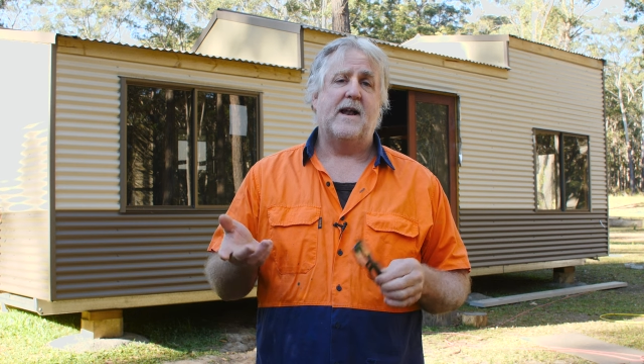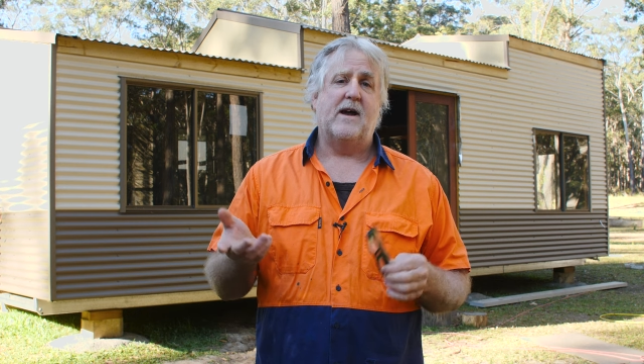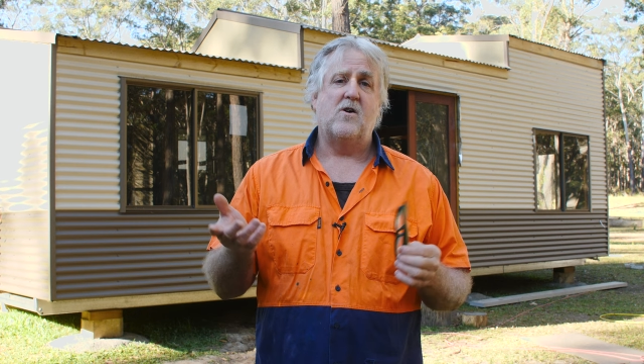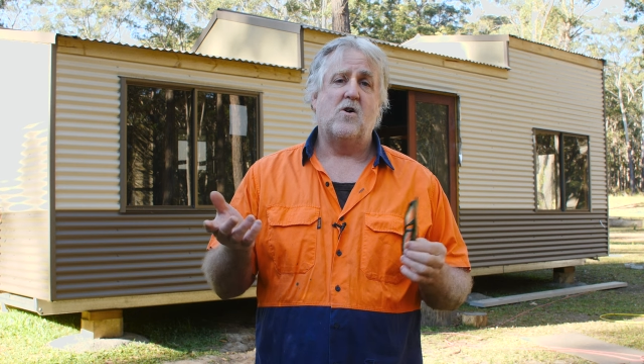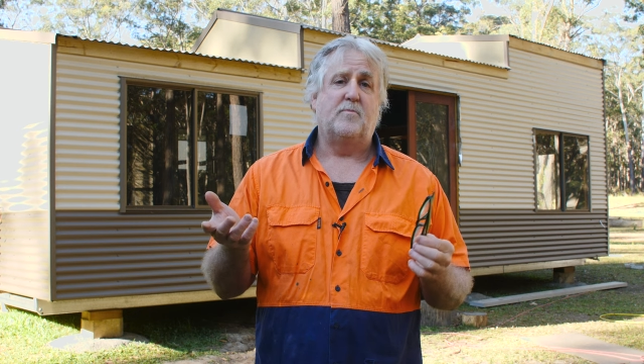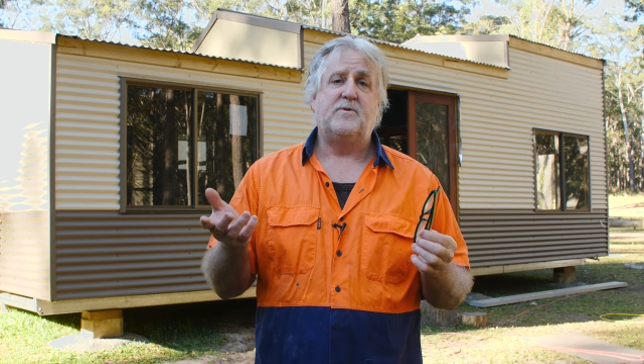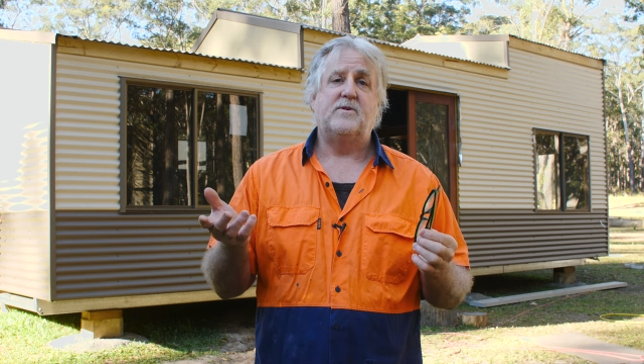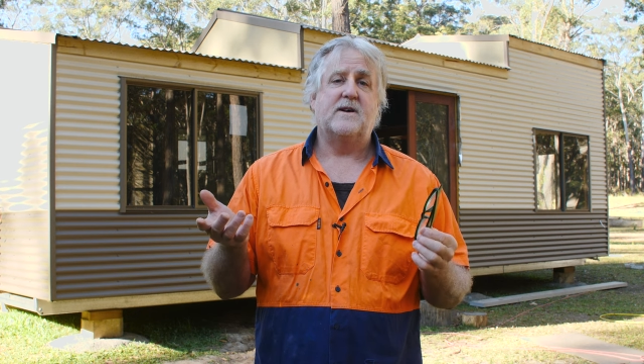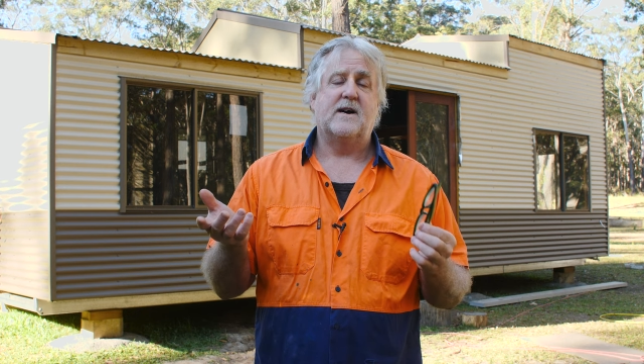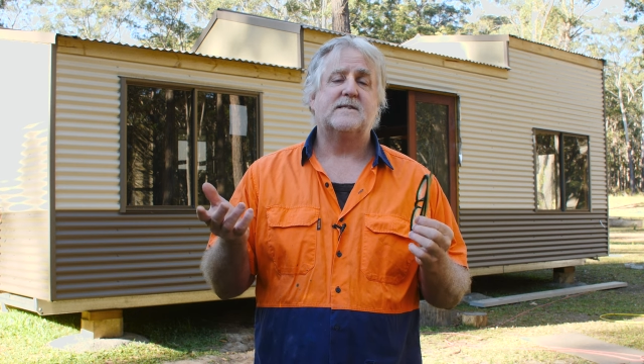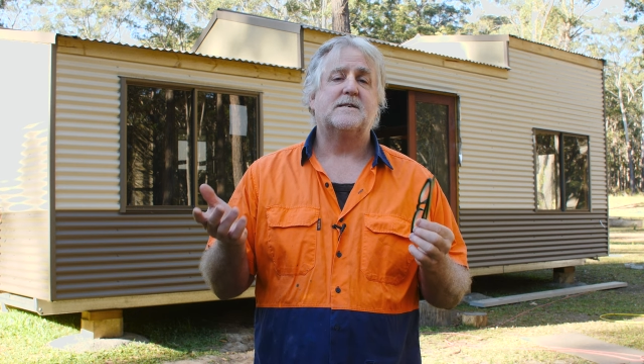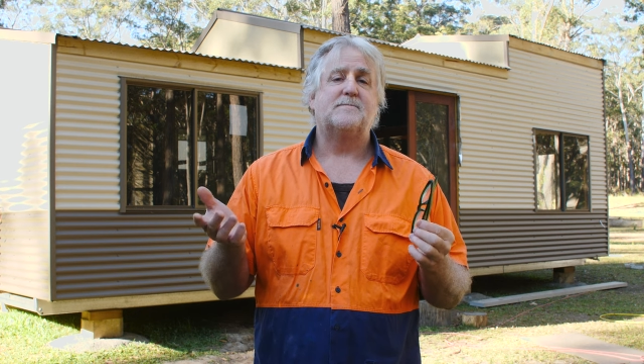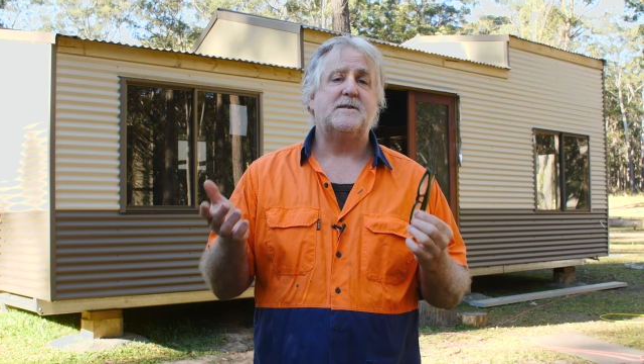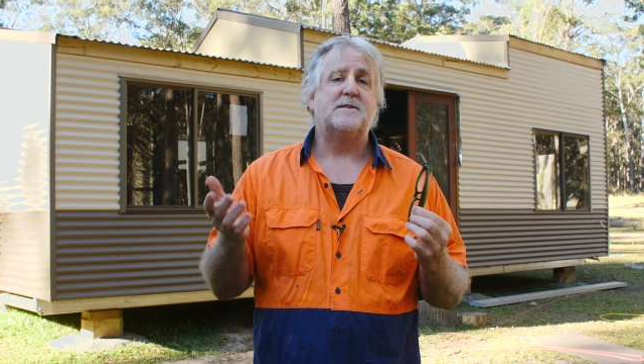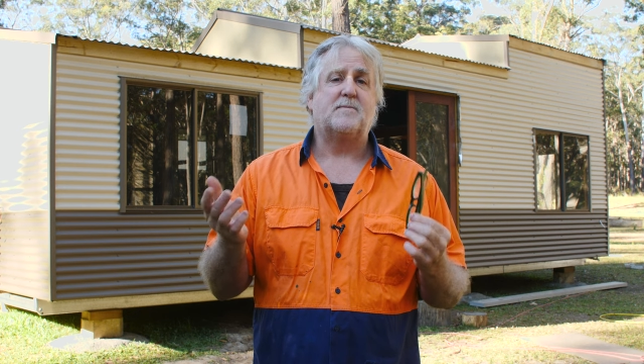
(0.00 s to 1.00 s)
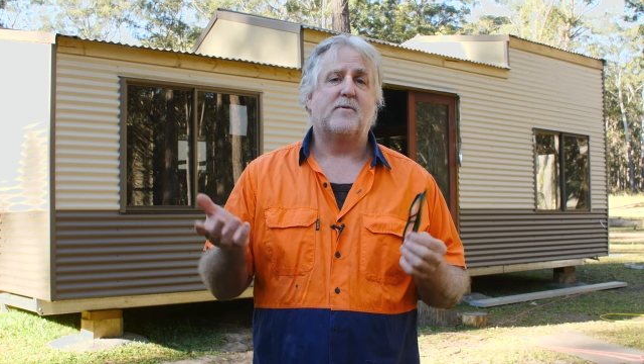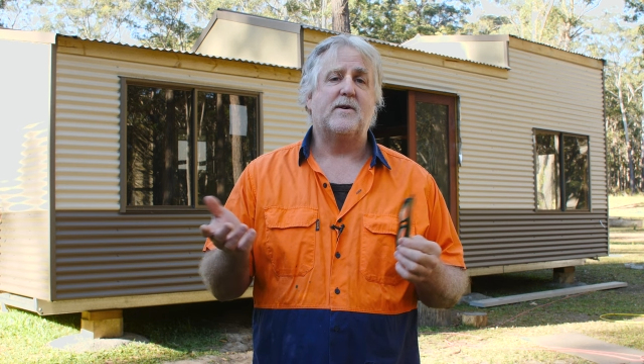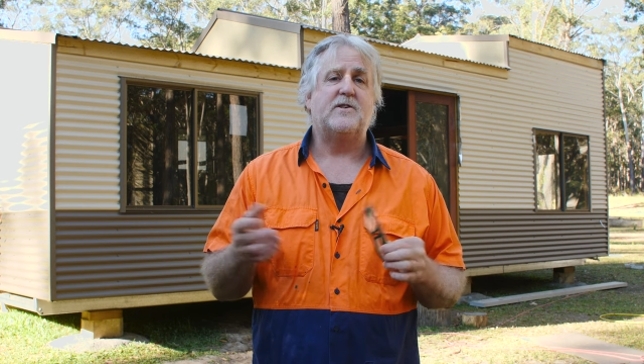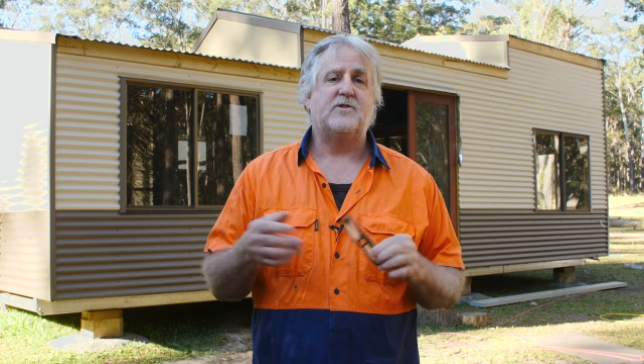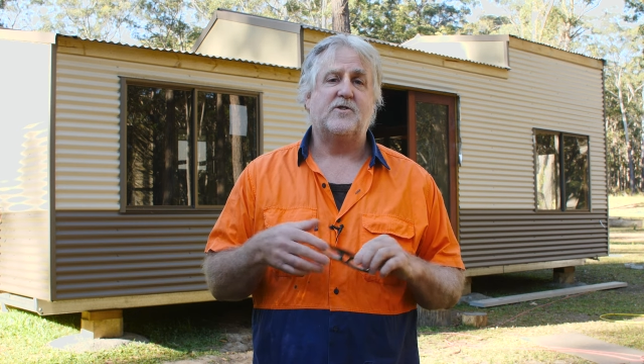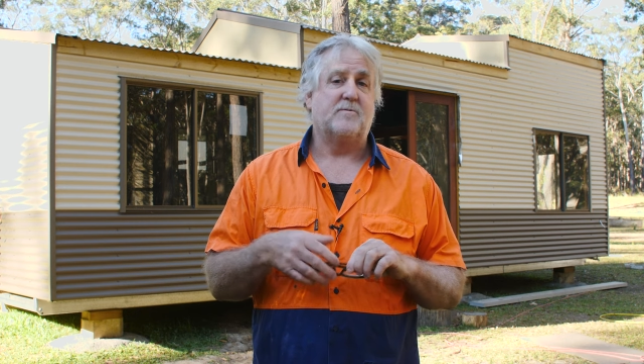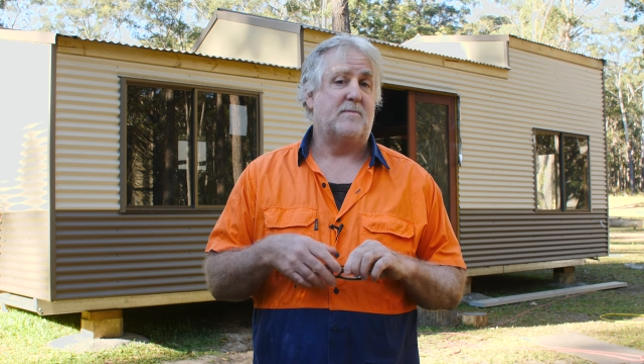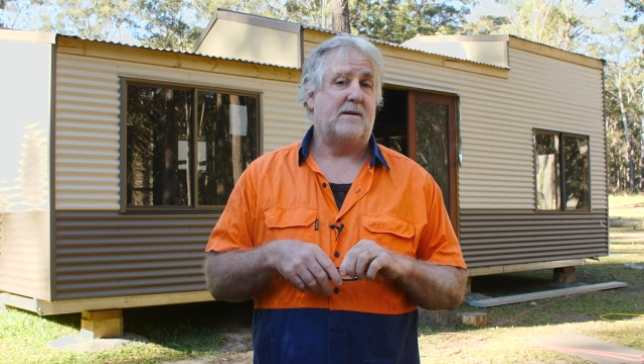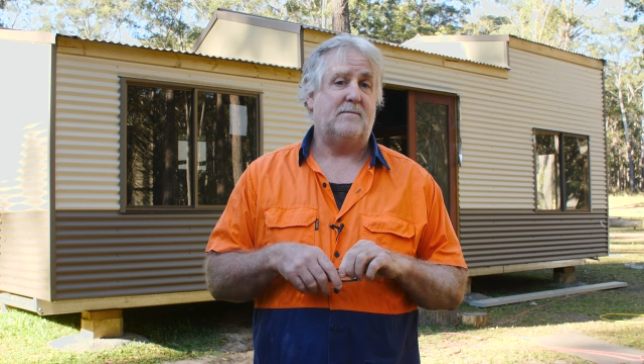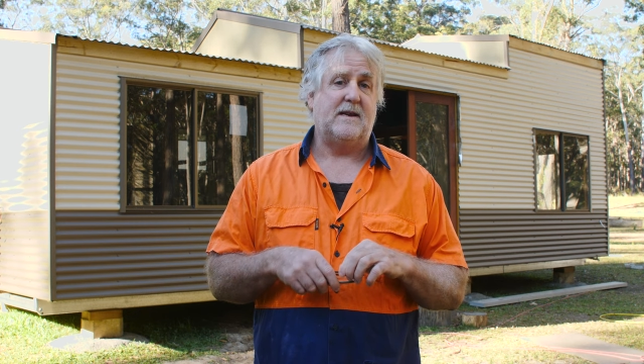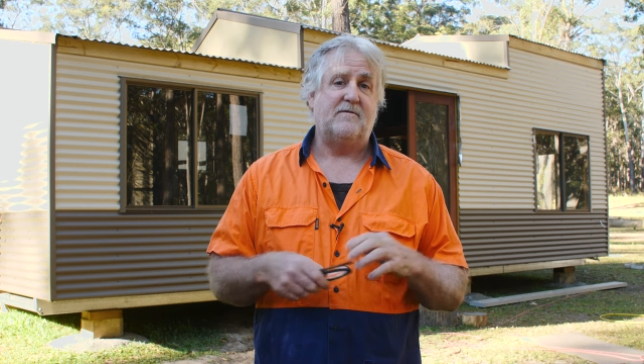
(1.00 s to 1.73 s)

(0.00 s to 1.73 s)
I hope you got some inspiration to maybe